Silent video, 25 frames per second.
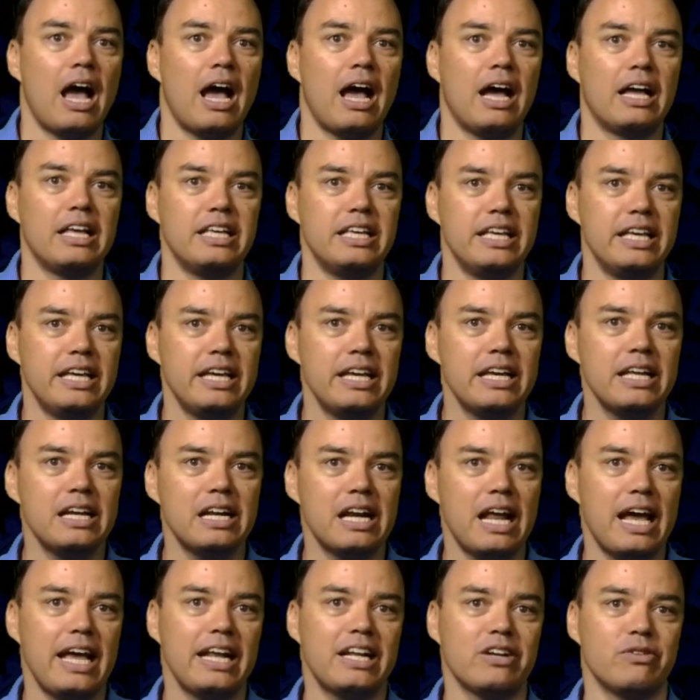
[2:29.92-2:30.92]
A year
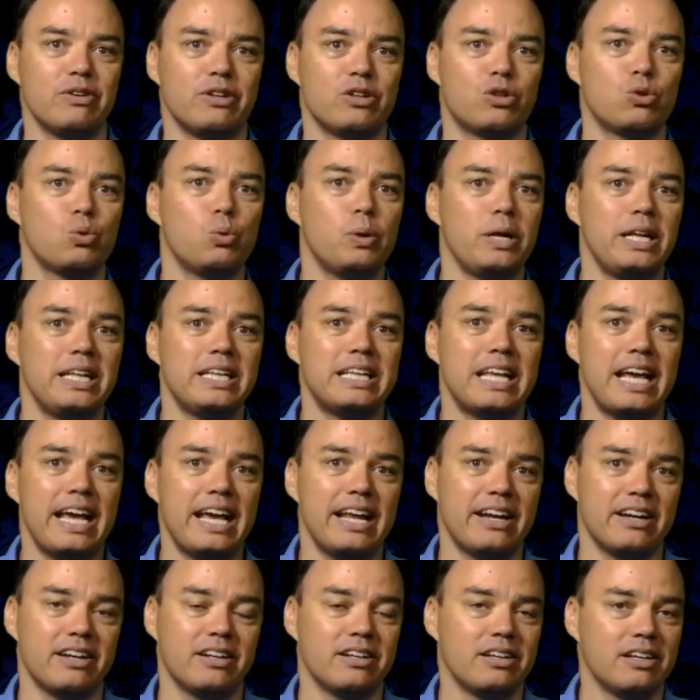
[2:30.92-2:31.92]
later, in
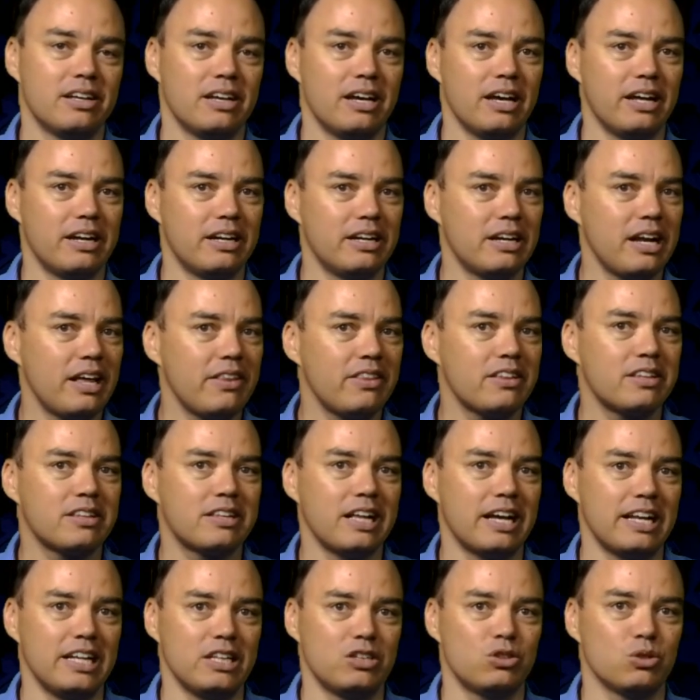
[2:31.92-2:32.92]
2010, another
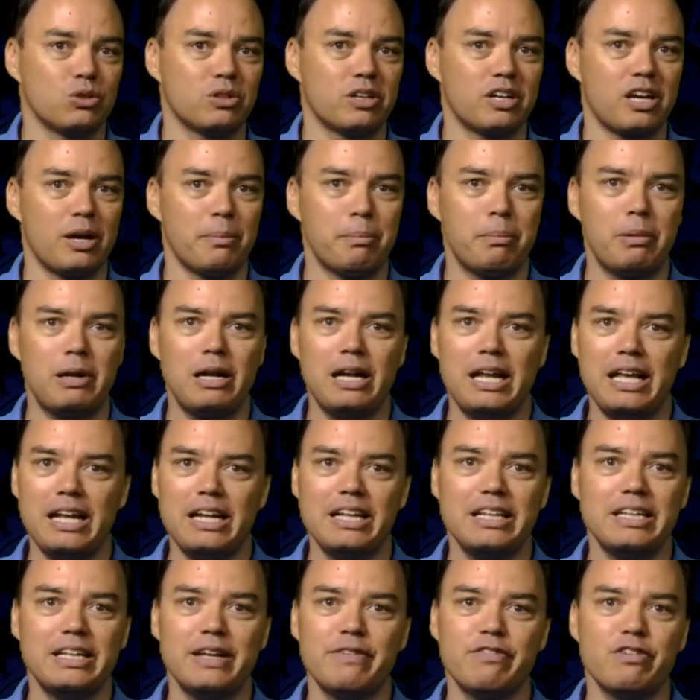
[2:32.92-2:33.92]
study took a
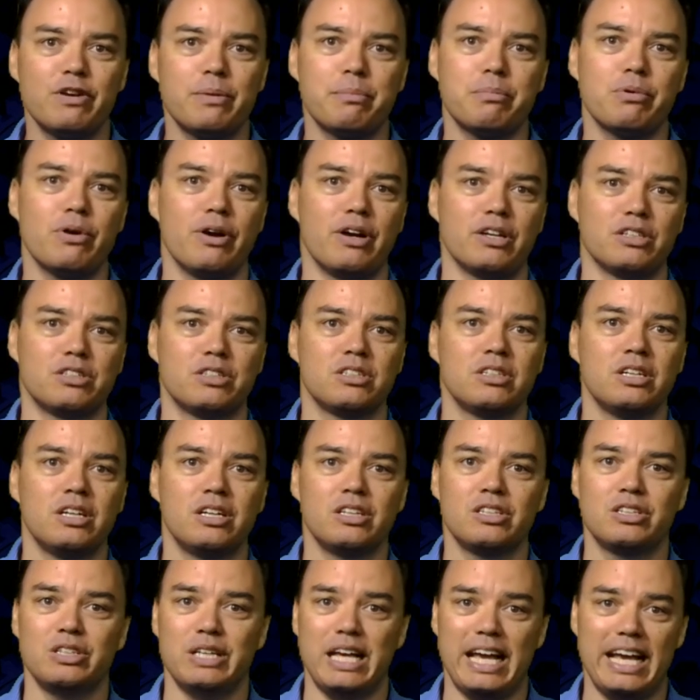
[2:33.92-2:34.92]
completely different approach
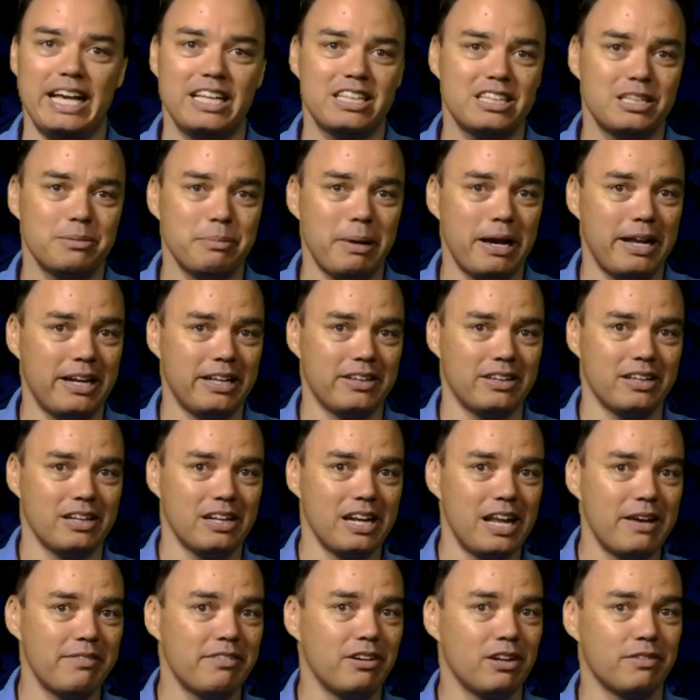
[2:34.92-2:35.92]
to estimating the
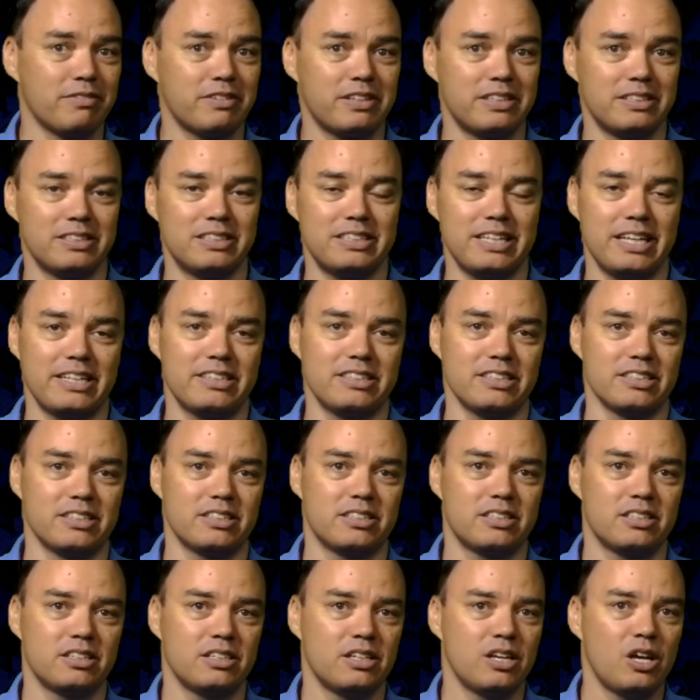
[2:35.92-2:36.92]
level of
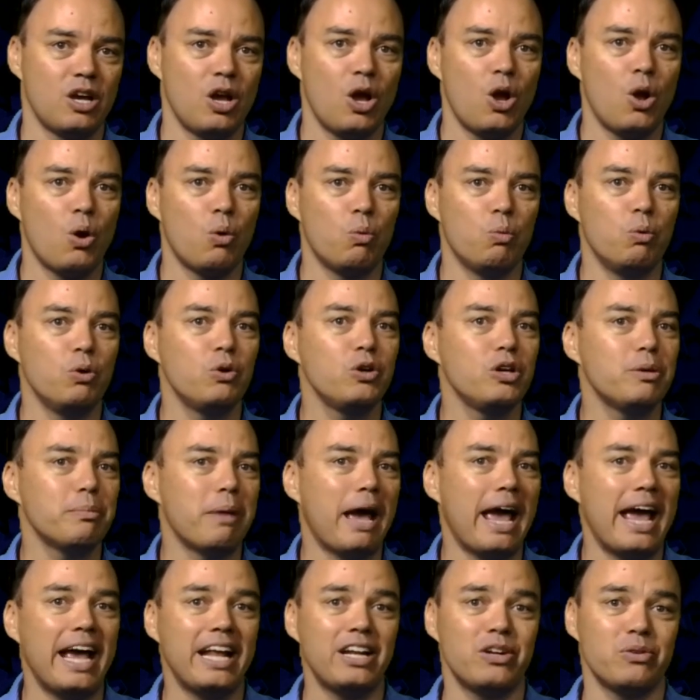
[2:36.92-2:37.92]
consensus. William
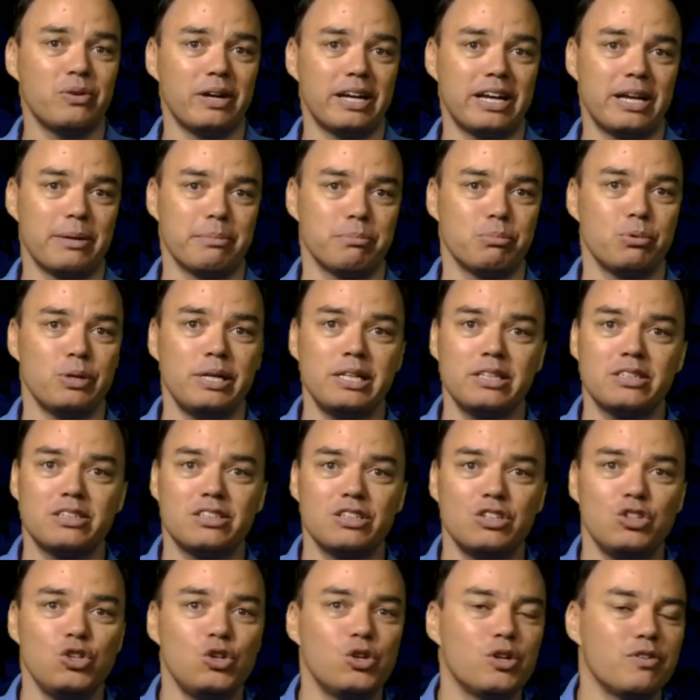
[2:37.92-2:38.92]
Anderegg at
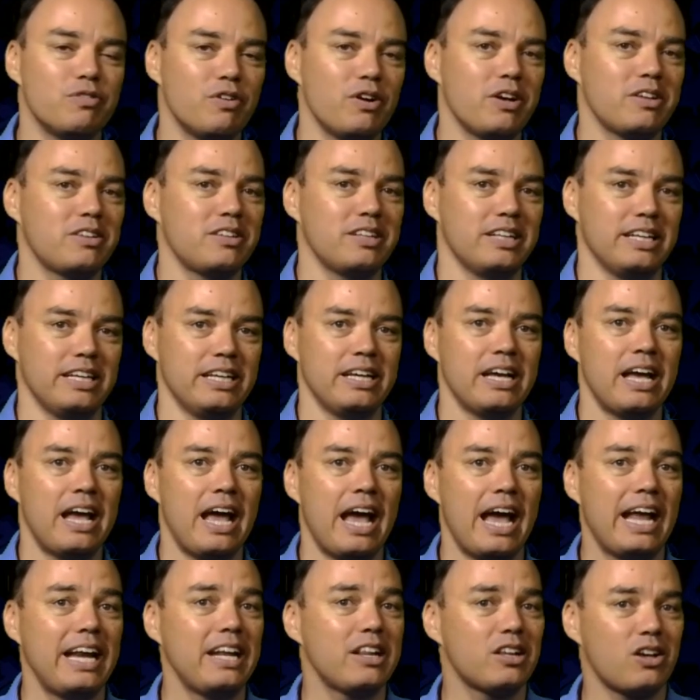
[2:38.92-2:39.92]
Princeton University
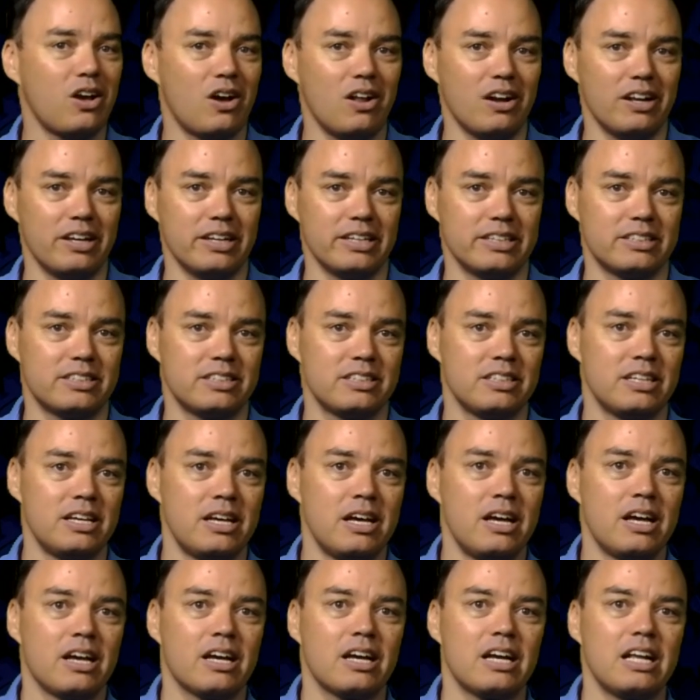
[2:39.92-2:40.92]
and his colleagues
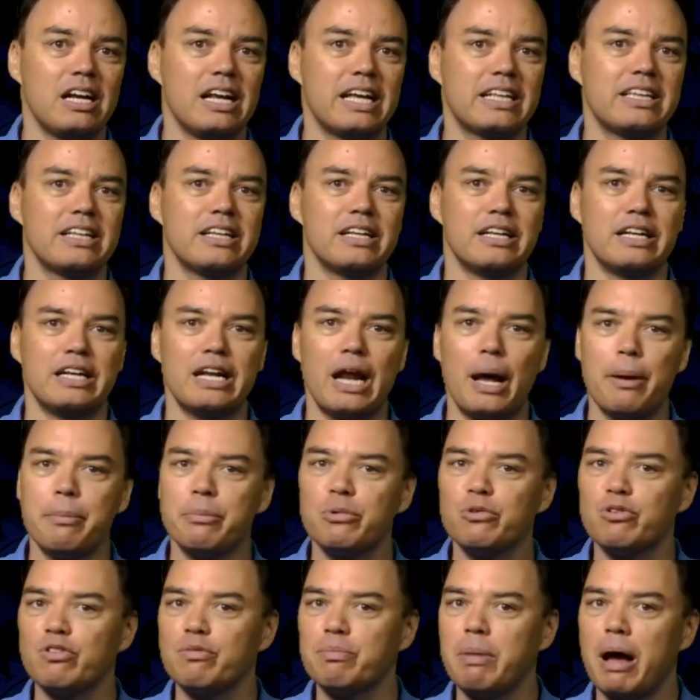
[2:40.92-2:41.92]
collected a
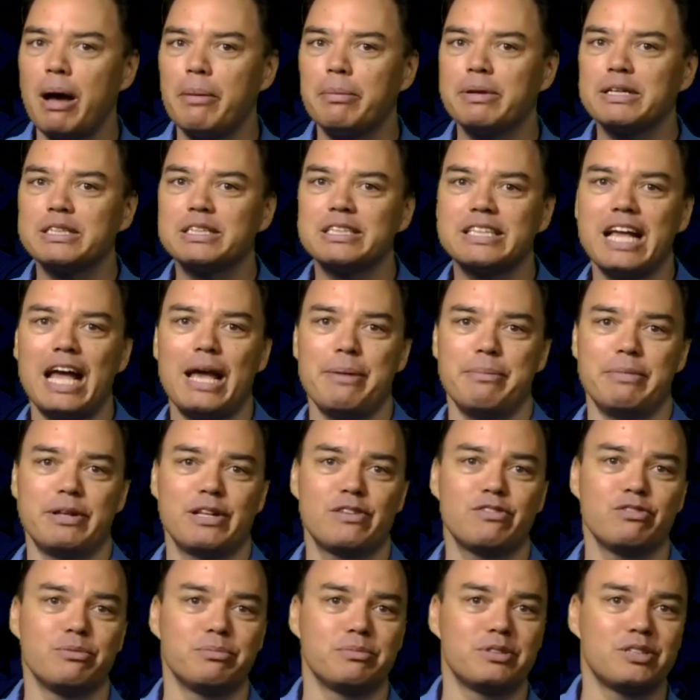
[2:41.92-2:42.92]
number of public statements
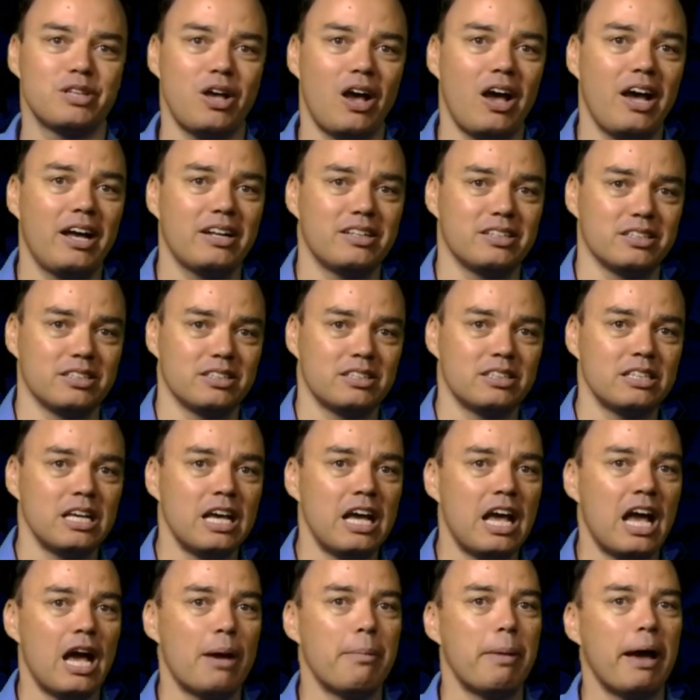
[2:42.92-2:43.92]
from scientists
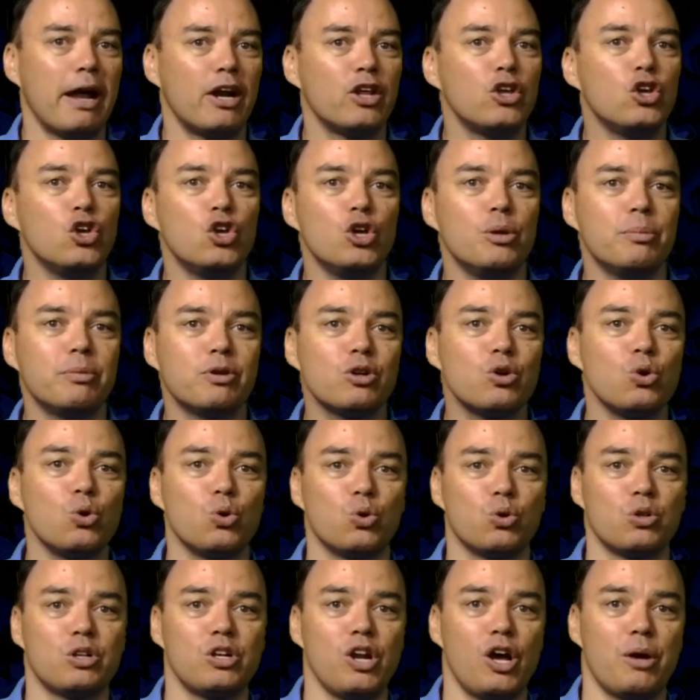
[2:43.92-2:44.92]
about
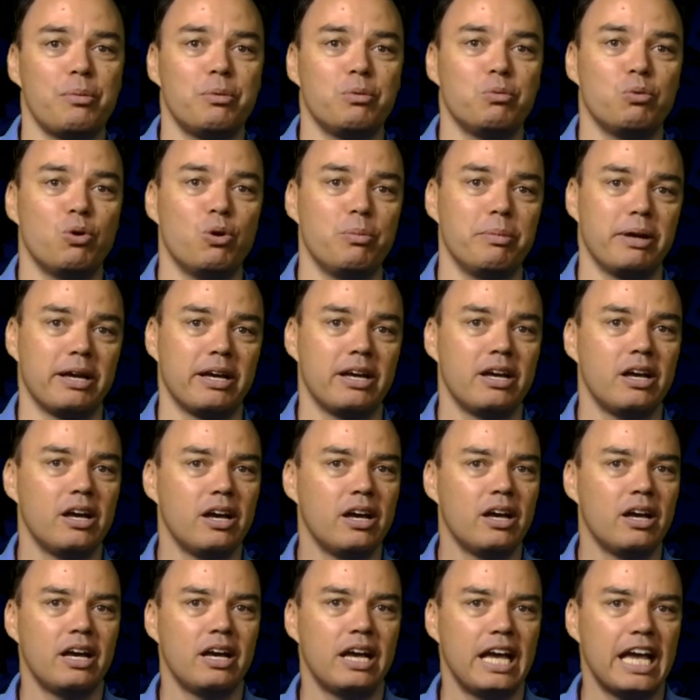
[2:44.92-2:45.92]
human-caused global warming,
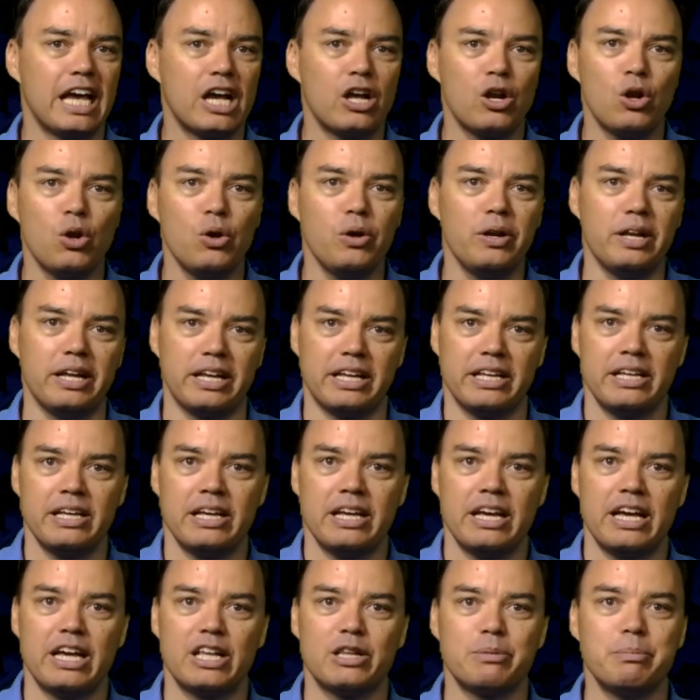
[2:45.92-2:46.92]
including
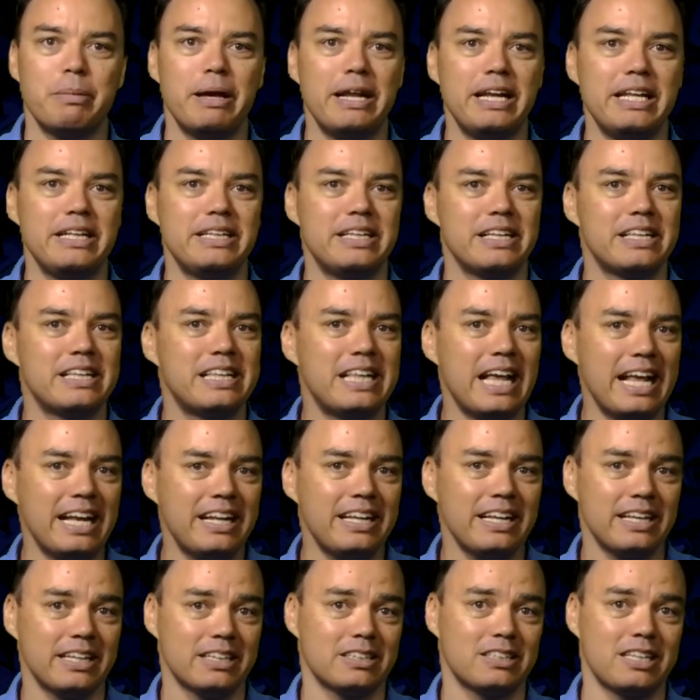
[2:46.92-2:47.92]
as many
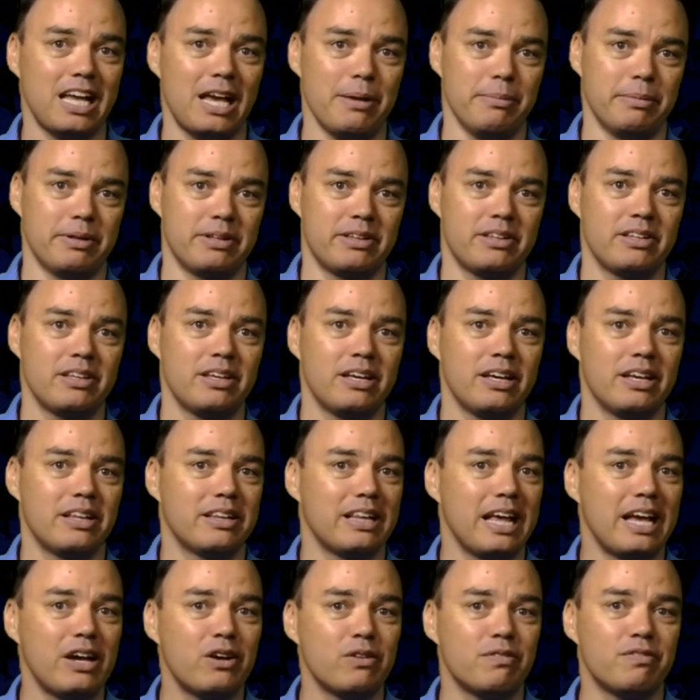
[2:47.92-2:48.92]
dissenting statements as
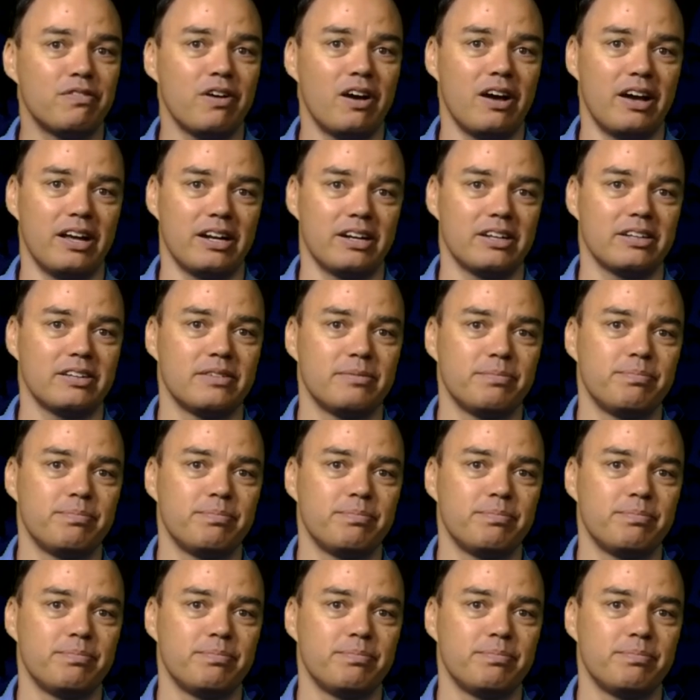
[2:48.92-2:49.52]
they could find.